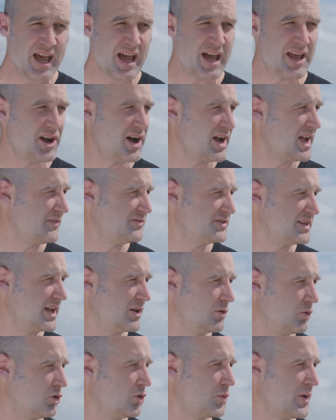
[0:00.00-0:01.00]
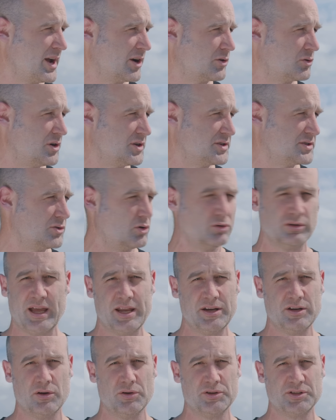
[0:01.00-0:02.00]
and I have to get all the way across
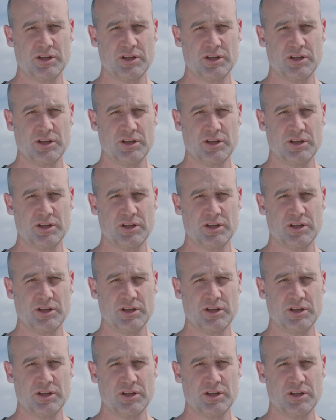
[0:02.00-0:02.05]
Orlando.